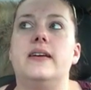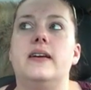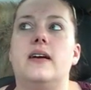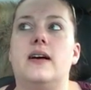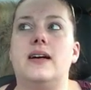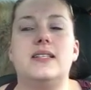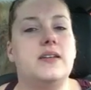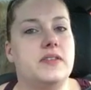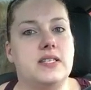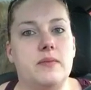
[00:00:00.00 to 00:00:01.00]
doesn't
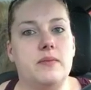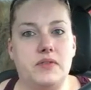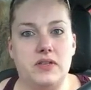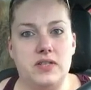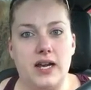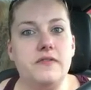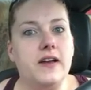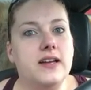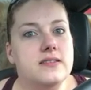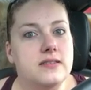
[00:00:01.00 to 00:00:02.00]
have the same level of side
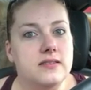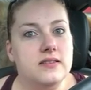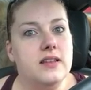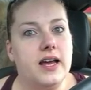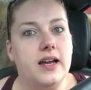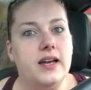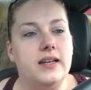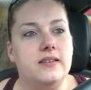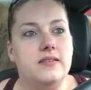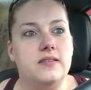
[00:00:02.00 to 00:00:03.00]
effects
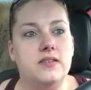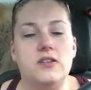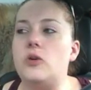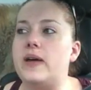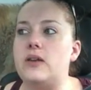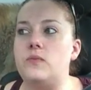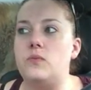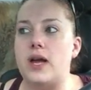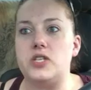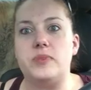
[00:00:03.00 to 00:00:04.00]
that Clomid
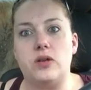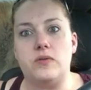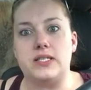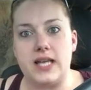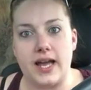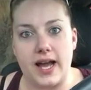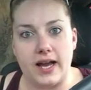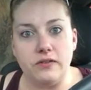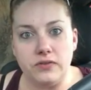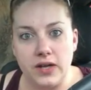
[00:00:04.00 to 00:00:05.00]
has been known to
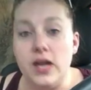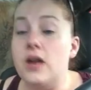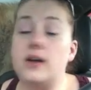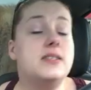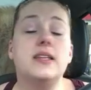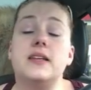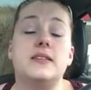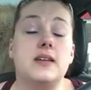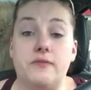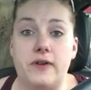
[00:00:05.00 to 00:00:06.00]
have. Not saying that it's
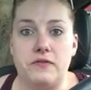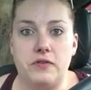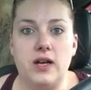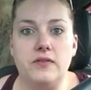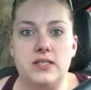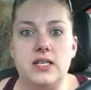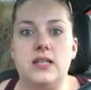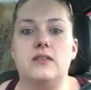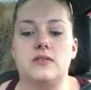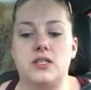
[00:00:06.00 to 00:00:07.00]
side effect free, obviously.
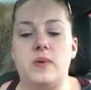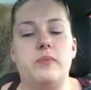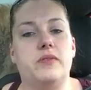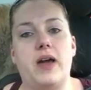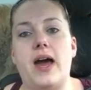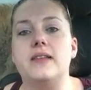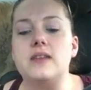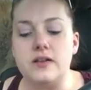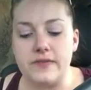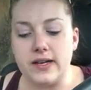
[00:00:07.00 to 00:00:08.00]
There's lots of people that have had
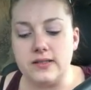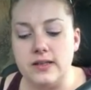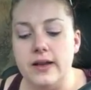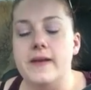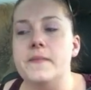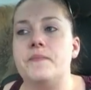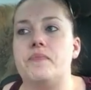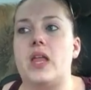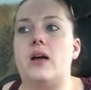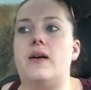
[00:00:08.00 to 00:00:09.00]
side effects.
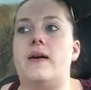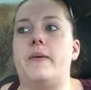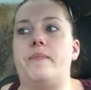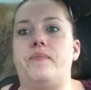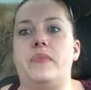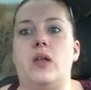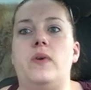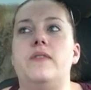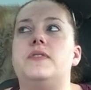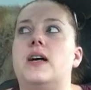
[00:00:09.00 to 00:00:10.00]

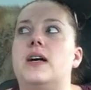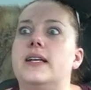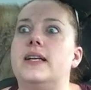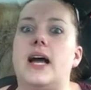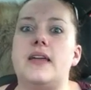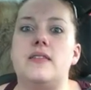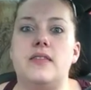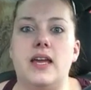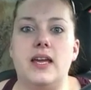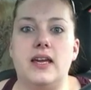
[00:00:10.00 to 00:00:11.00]
We've done, I
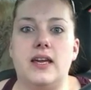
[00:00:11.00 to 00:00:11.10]
think,